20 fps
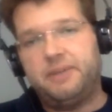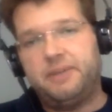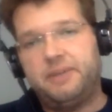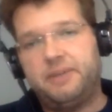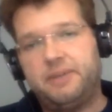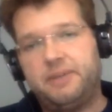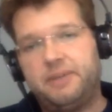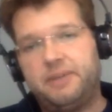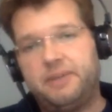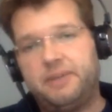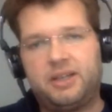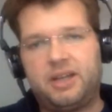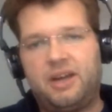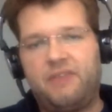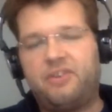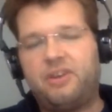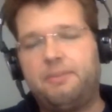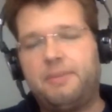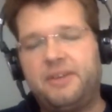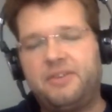because, well,
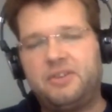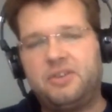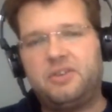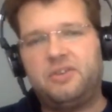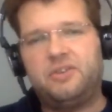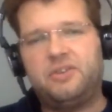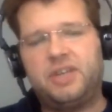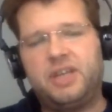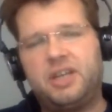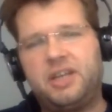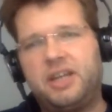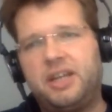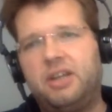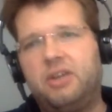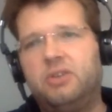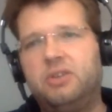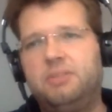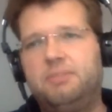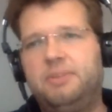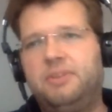Kafka messages, they can
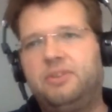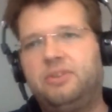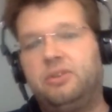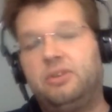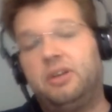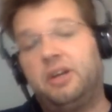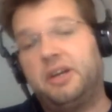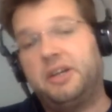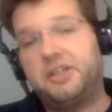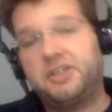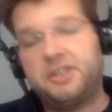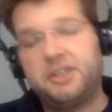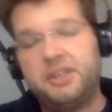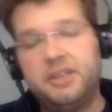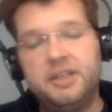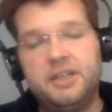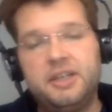only be so large.